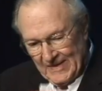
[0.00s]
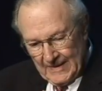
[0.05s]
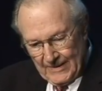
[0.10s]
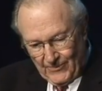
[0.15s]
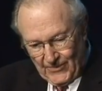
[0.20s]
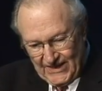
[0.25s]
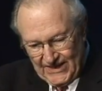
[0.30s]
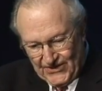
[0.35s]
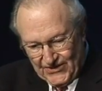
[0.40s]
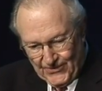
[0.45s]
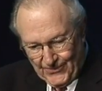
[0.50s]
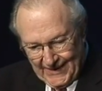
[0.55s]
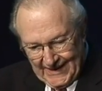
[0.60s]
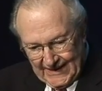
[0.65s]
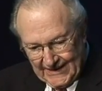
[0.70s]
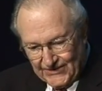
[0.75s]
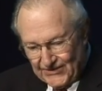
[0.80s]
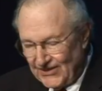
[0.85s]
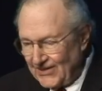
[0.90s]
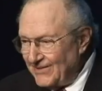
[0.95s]
with a
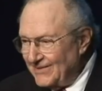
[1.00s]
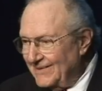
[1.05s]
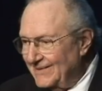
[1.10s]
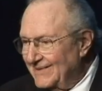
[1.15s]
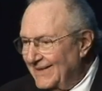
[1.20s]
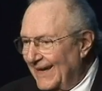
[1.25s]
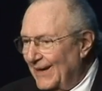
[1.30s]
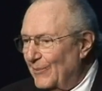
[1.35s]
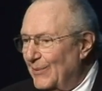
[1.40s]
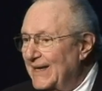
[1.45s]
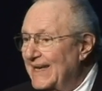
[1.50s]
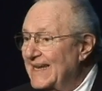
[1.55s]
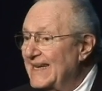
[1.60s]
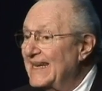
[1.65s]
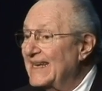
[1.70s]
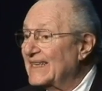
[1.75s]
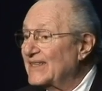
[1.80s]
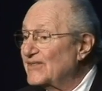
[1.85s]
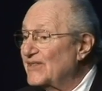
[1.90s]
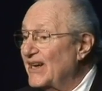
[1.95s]
syringe, and we did
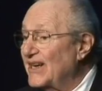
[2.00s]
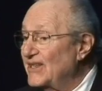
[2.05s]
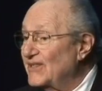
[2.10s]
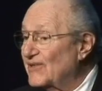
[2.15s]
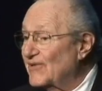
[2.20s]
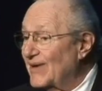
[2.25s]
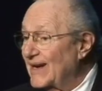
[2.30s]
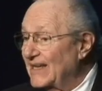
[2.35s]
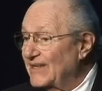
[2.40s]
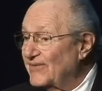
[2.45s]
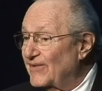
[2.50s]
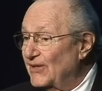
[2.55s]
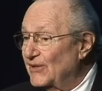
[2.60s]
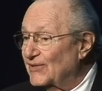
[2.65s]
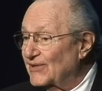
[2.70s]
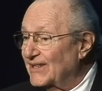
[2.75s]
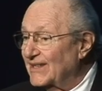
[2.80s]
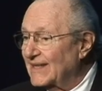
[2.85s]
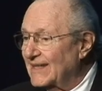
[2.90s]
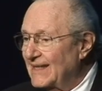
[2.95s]
an exchange
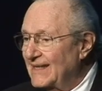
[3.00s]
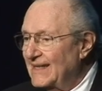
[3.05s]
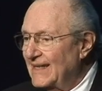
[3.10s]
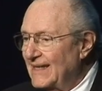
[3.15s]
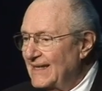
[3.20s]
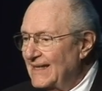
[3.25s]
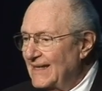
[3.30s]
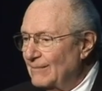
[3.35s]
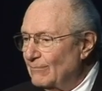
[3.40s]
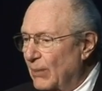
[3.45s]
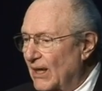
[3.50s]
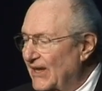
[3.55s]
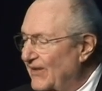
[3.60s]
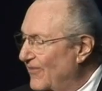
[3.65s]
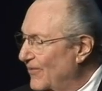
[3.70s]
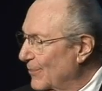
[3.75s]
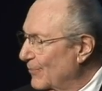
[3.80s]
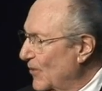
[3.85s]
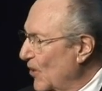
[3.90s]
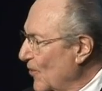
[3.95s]
transfusion. Blood
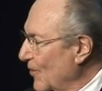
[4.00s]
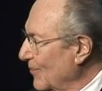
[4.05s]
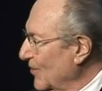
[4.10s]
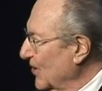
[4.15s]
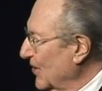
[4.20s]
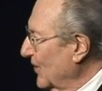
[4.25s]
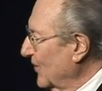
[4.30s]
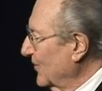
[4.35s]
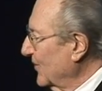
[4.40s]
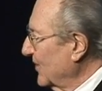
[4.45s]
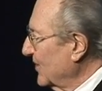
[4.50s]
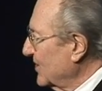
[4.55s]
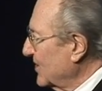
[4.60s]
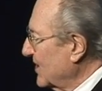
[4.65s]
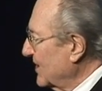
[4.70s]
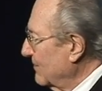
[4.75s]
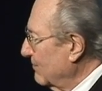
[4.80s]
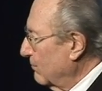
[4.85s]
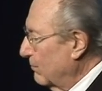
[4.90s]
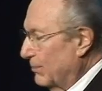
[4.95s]
from normal donors,
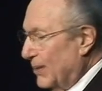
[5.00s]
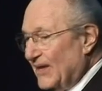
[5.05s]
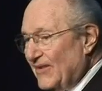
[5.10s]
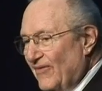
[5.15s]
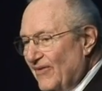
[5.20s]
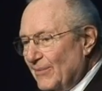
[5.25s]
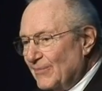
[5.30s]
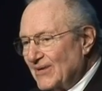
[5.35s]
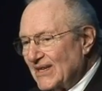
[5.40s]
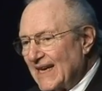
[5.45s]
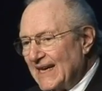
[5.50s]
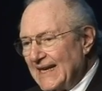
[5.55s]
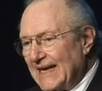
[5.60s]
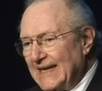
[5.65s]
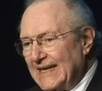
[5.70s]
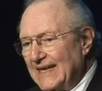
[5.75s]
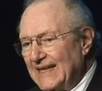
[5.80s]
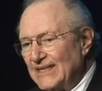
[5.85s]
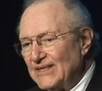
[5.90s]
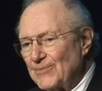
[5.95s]
blood from Scotty
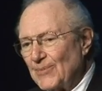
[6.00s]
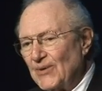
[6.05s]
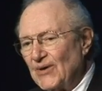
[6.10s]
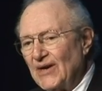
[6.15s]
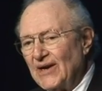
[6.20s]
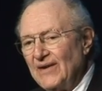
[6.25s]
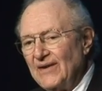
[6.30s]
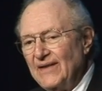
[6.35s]
Dinsmore.